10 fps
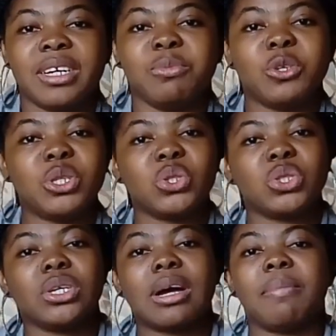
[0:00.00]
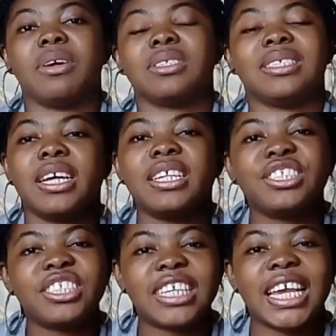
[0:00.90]
I'm going to talk about is I
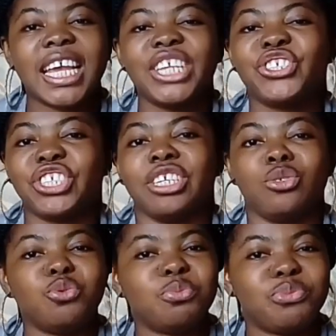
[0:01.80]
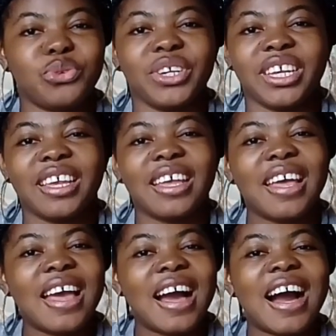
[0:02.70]
take schedule break.
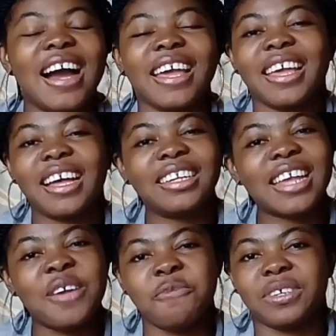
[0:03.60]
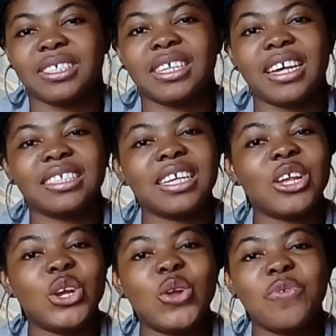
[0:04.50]
I can't emphasize
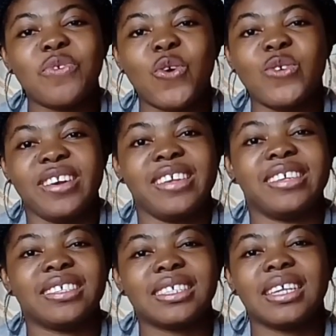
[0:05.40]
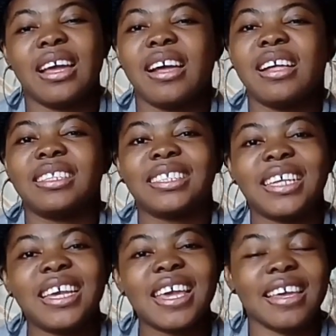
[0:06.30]
enough on this.
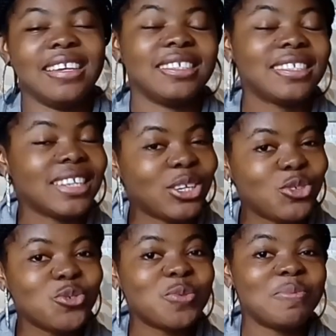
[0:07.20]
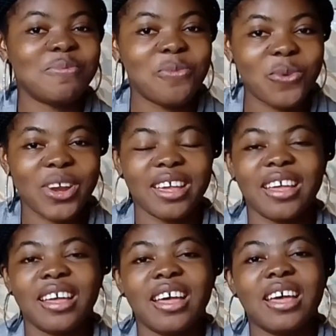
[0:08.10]
Take a schedule break.